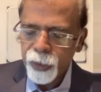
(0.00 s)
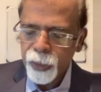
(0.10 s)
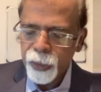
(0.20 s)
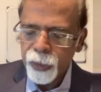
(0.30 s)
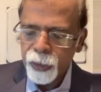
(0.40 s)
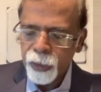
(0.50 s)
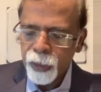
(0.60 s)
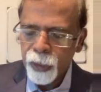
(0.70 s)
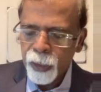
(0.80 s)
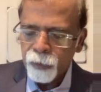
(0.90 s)
and the
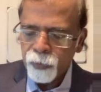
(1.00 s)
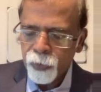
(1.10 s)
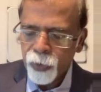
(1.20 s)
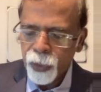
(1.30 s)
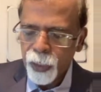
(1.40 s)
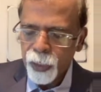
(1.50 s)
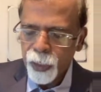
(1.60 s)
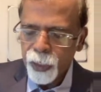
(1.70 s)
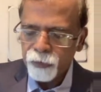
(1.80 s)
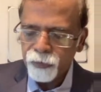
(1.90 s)
frontal
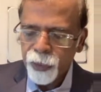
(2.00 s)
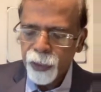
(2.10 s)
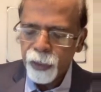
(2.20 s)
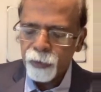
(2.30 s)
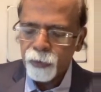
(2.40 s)
eye field.